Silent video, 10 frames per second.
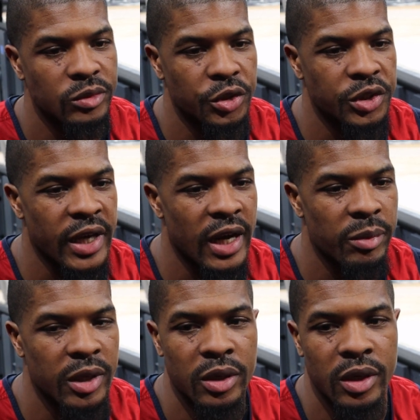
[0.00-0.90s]
You just got to
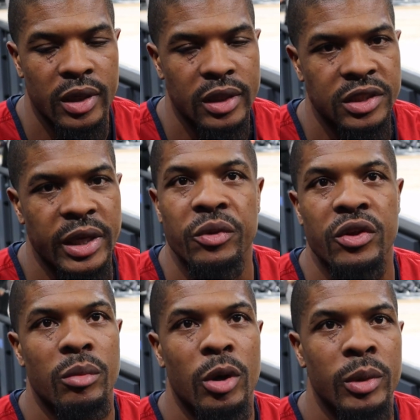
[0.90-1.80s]
be stay
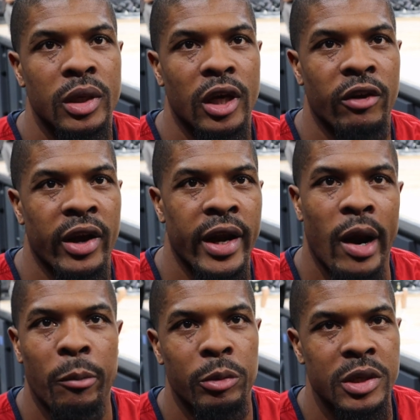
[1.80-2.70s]
within a moment. And right now,
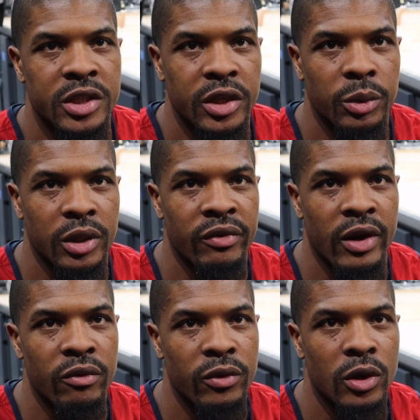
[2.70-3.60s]
our moment is here with the
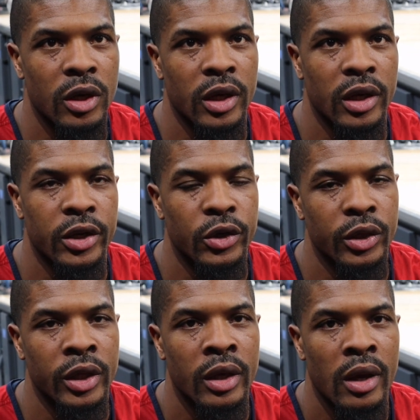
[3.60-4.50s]
Final Four in
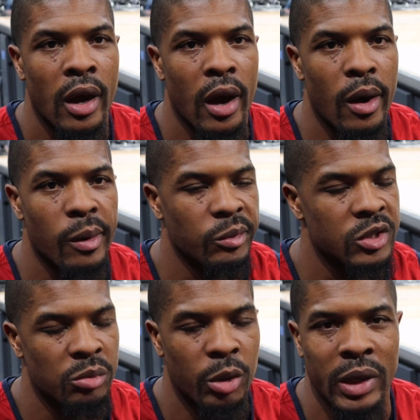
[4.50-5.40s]
EuroLeague.
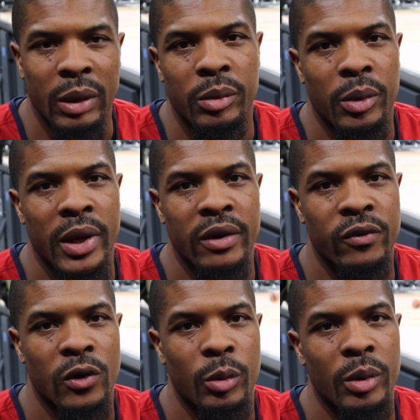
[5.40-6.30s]
It's a moment that we've been waiting
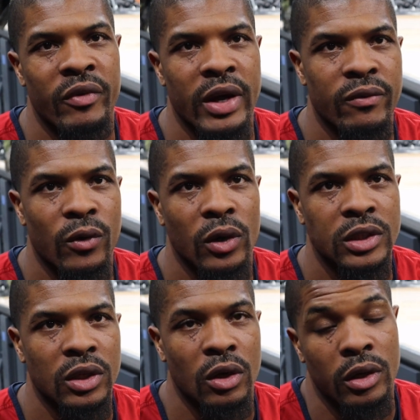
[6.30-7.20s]
for. We've been fighting for
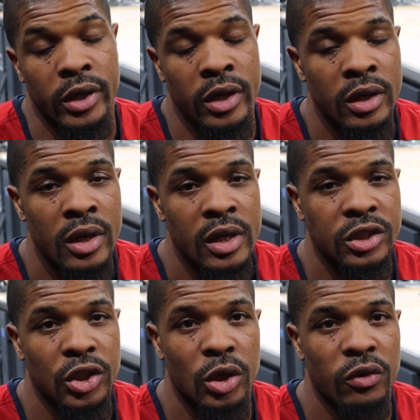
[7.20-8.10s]
all year.
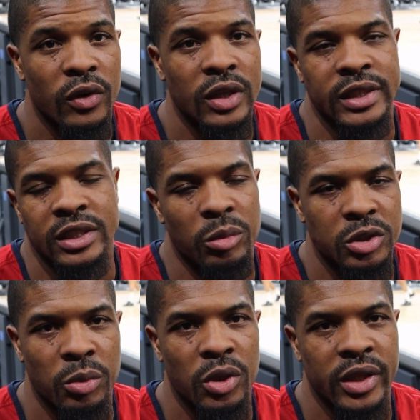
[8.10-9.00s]
So for us, that's the
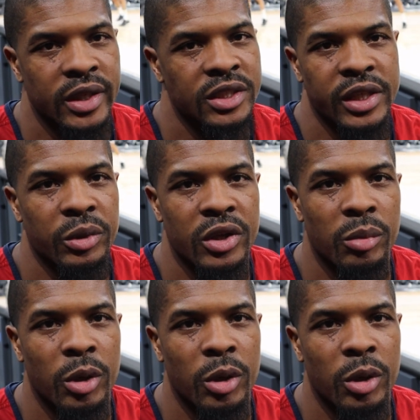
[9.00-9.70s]
most important thing, to stay within a